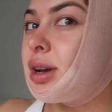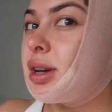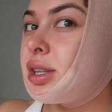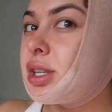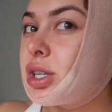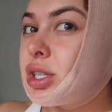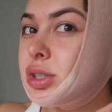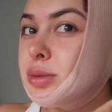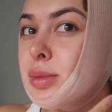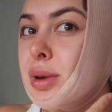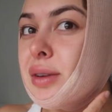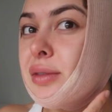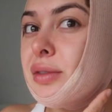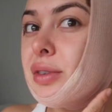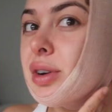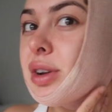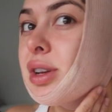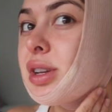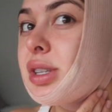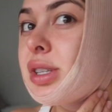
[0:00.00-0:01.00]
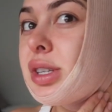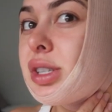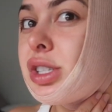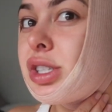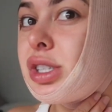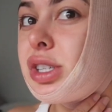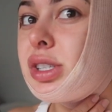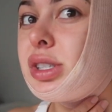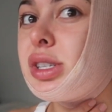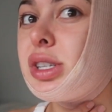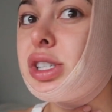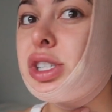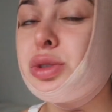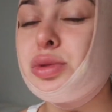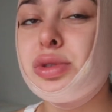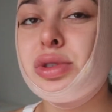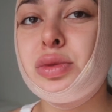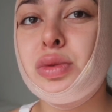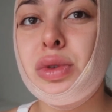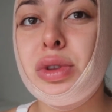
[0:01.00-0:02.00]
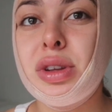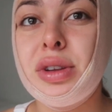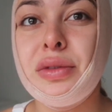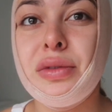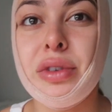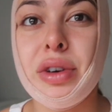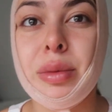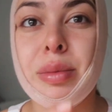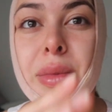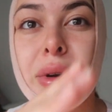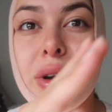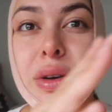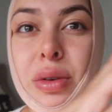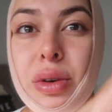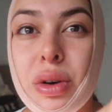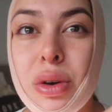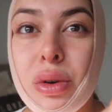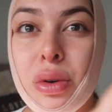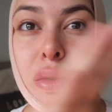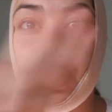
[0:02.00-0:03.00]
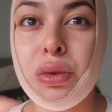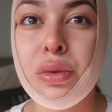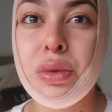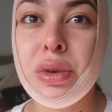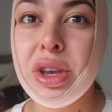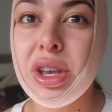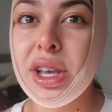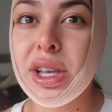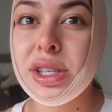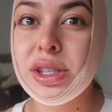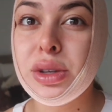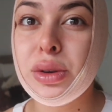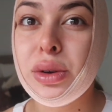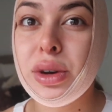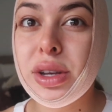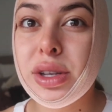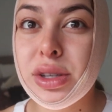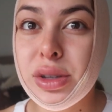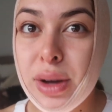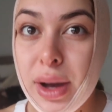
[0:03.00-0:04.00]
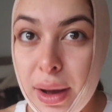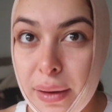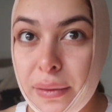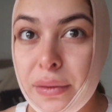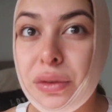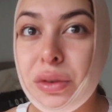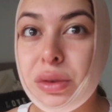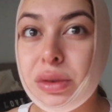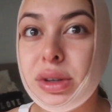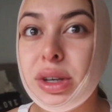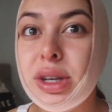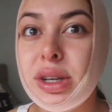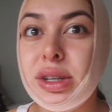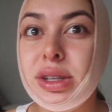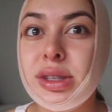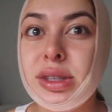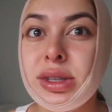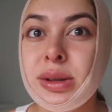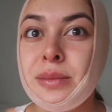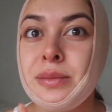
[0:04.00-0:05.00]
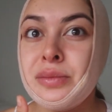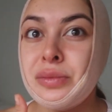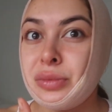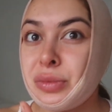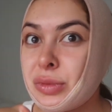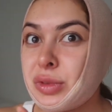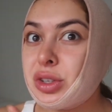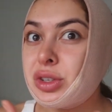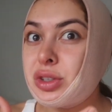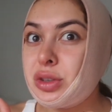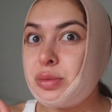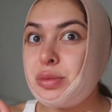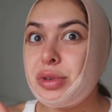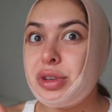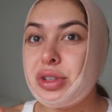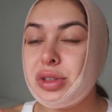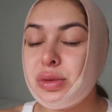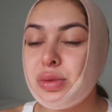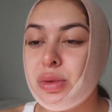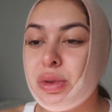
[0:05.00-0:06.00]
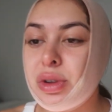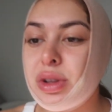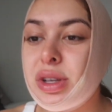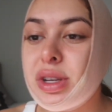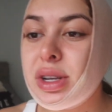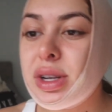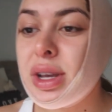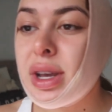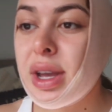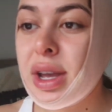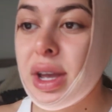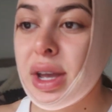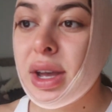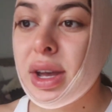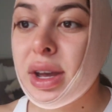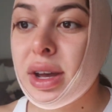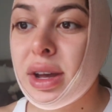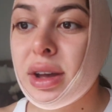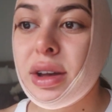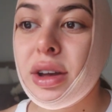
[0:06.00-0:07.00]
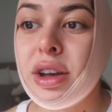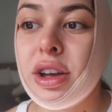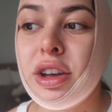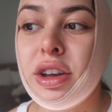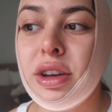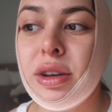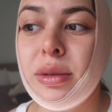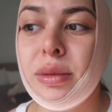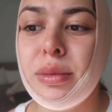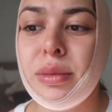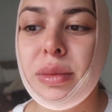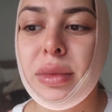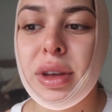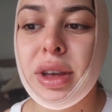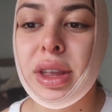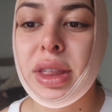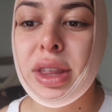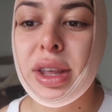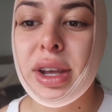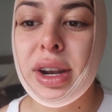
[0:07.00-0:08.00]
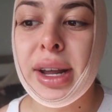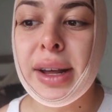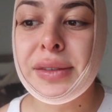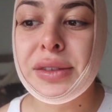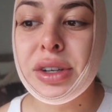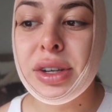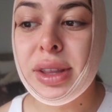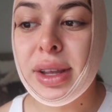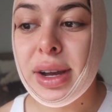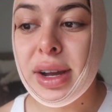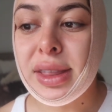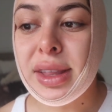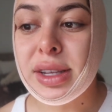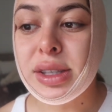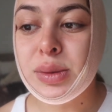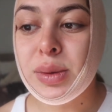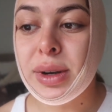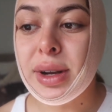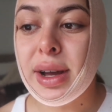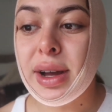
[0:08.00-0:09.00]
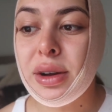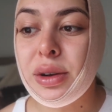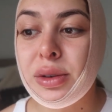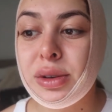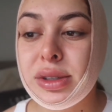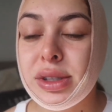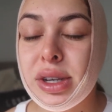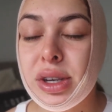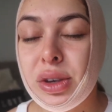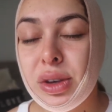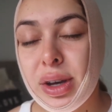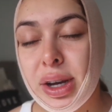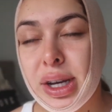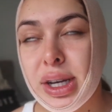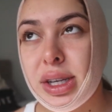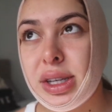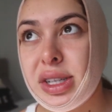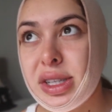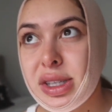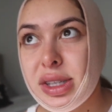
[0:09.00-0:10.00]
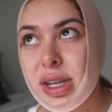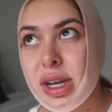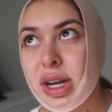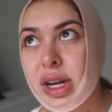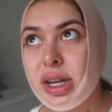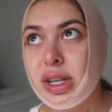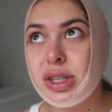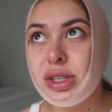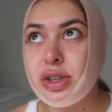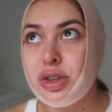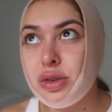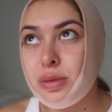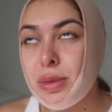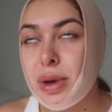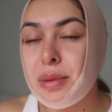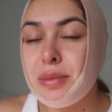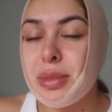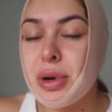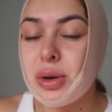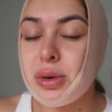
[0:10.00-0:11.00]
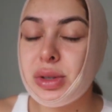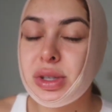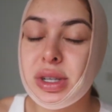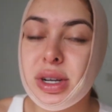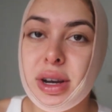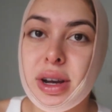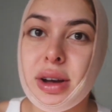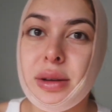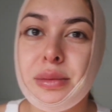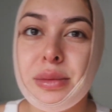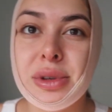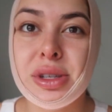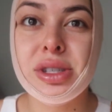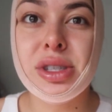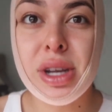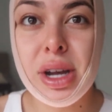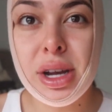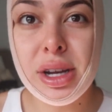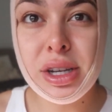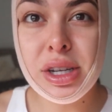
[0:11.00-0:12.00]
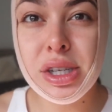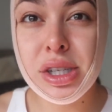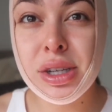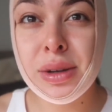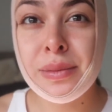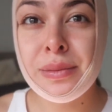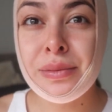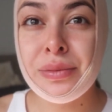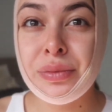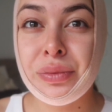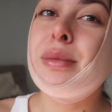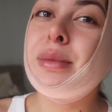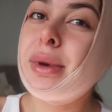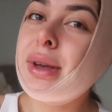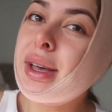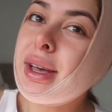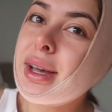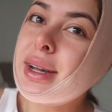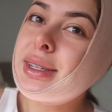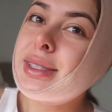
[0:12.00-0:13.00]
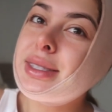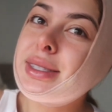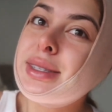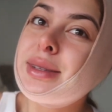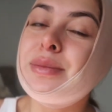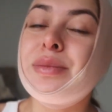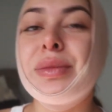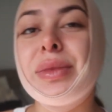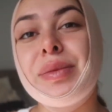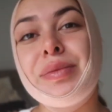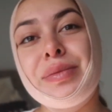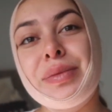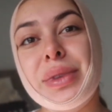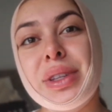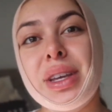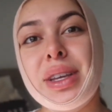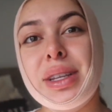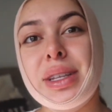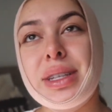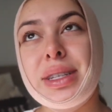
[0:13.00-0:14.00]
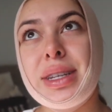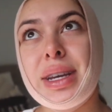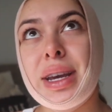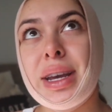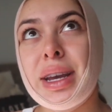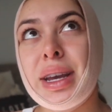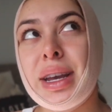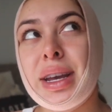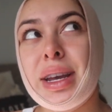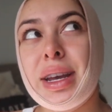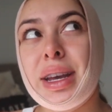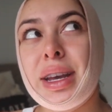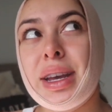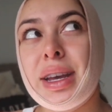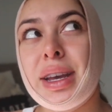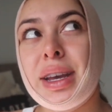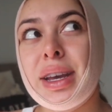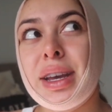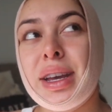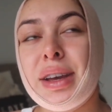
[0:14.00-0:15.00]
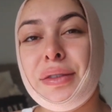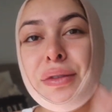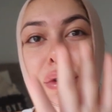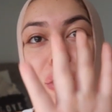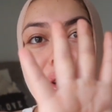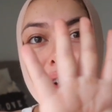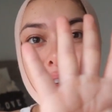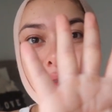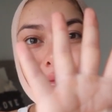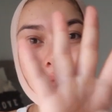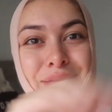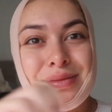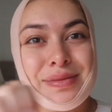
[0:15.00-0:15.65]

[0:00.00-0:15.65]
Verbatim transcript: I talked to my friend and she said she was swollen for about a whole week. So I still have a few days to be swollen. Um, and then after that, that's when I'll take you guys to my post-op massage. But yeah, guys, day four.